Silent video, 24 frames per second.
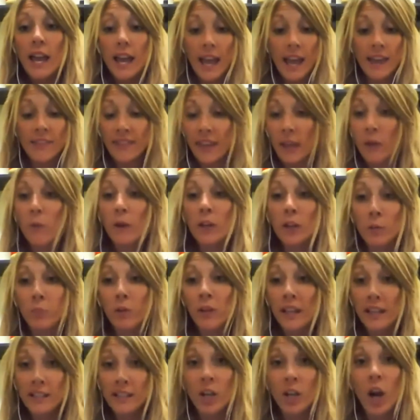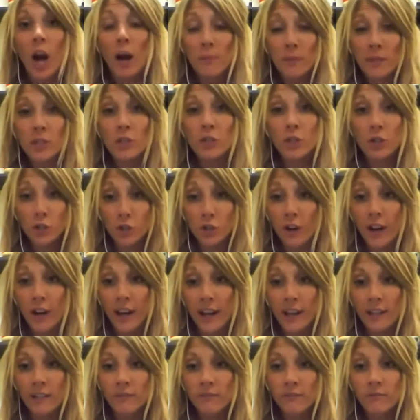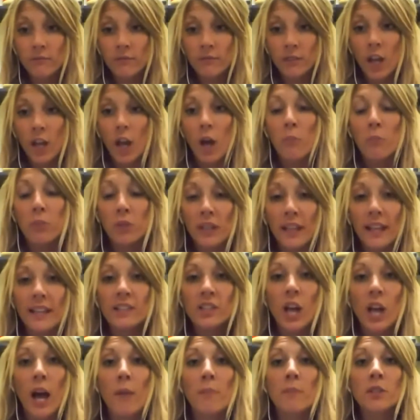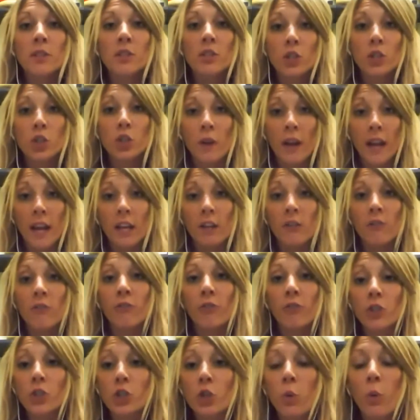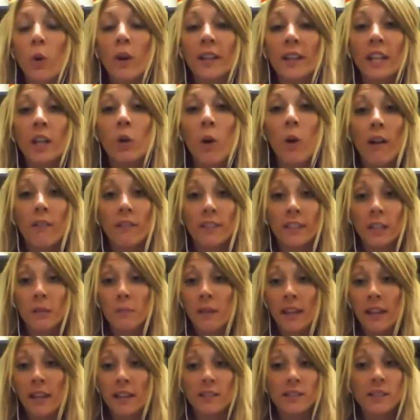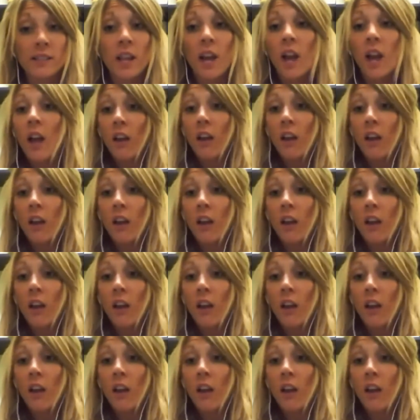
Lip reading: and they want to play Thomas the Train, play Thomas the Train for 20 quality minutes.